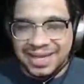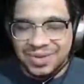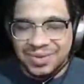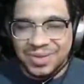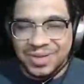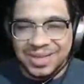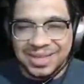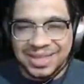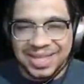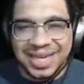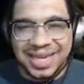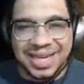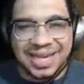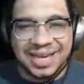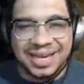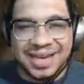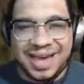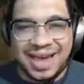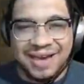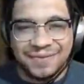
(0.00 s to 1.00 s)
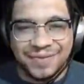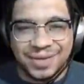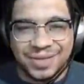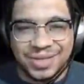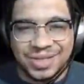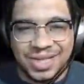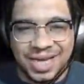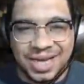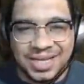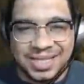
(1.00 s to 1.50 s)
you wouldn't think after
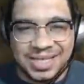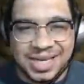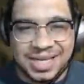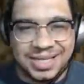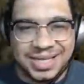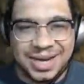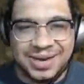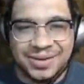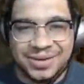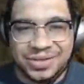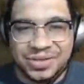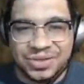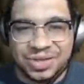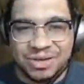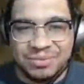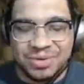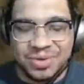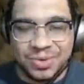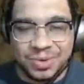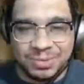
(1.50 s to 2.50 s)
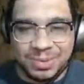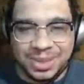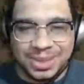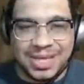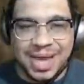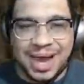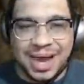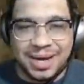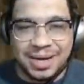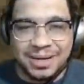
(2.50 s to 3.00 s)
a six-hour stream you would be
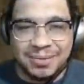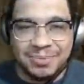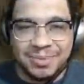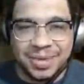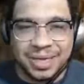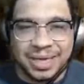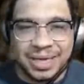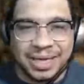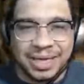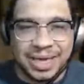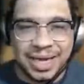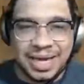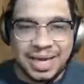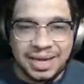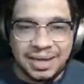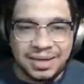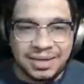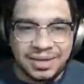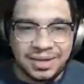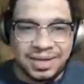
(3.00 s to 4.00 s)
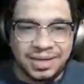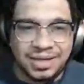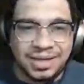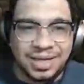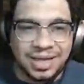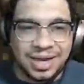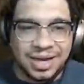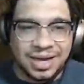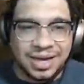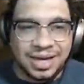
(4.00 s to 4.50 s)
tired, but good
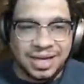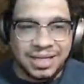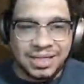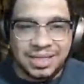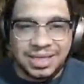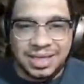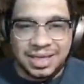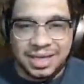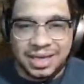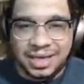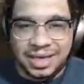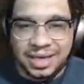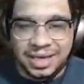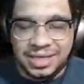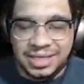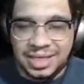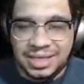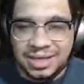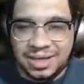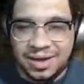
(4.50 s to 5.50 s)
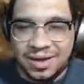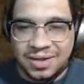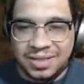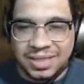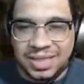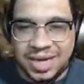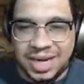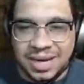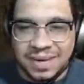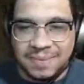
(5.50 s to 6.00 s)
God, it's a it's a long
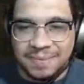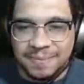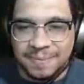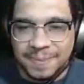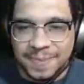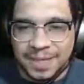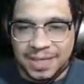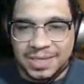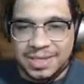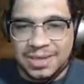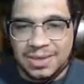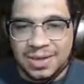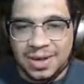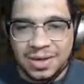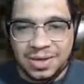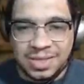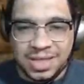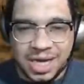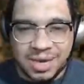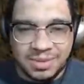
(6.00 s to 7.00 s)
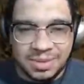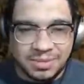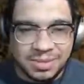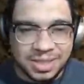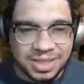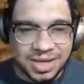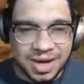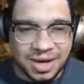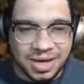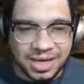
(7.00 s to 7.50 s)
time. It's a long time to be
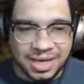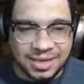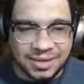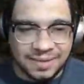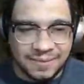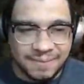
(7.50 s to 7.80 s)
talking.